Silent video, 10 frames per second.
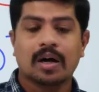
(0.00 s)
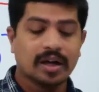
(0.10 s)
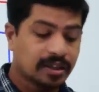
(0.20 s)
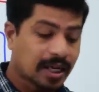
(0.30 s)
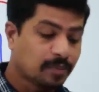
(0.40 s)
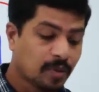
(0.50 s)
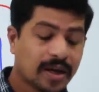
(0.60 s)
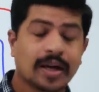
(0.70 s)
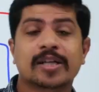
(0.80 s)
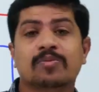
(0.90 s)
in time
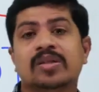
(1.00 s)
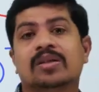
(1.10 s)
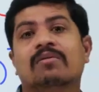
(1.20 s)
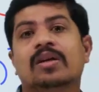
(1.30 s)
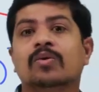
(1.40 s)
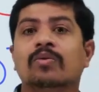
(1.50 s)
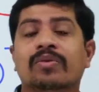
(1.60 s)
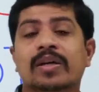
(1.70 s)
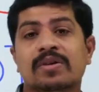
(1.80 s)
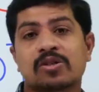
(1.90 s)
domain exponential will give
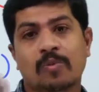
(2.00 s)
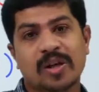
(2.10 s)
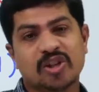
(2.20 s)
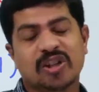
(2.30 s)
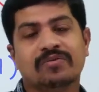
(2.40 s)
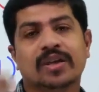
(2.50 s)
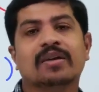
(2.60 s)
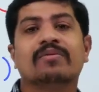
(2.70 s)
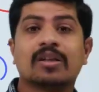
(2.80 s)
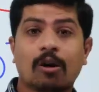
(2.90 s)
frequency domain
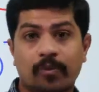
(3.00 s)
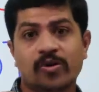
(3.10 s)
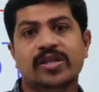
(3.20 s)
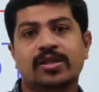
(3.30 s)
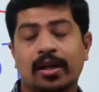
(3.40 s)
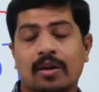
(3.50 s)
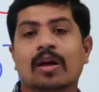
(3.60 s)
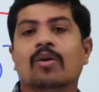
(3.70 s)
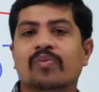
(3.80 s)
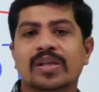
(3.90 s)
shifting with opposite sign
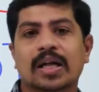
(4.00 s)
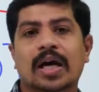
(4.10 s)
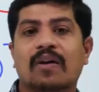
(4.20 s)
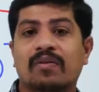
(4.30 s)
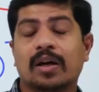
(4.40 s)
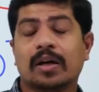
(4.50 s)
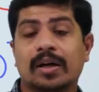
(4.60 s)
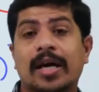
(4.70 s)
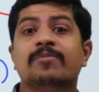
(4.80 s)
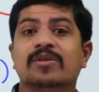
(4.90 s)
we saw. After
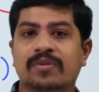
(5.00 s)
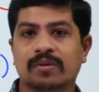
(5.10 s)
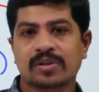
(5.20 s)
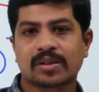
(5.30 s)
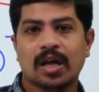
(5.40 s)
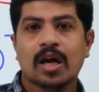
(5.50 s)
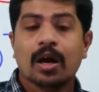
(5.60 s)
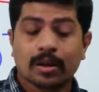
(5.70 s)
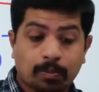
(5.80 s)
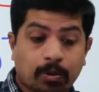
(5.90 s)
that, time shifting we saw,
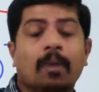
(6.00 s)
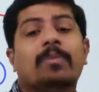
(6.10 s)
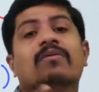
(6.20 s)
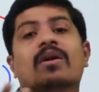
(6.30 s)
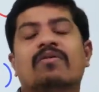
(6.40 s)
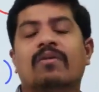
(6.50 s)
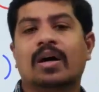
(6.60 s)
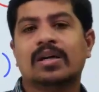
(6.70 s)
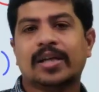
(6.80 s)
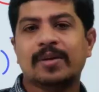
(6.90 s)
the proper way of
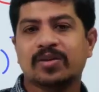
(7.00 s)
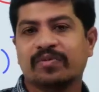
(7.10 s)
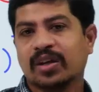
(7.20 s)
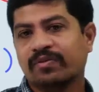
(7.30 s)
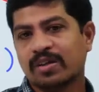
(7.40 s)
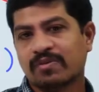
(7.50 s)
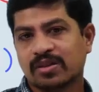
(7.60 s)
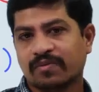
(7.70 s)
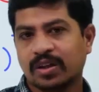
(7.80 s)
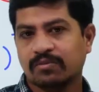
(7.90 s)
time shifting,
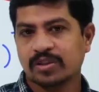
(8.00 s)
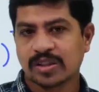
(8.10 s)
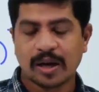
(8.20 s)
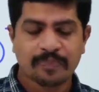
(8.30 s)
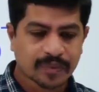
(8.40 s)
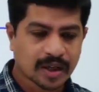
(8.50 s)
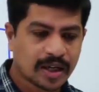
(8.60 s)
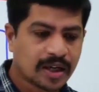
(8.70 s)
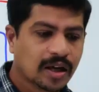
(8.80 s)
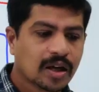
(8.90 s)
frequency shifting we saw,
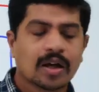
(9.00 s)
and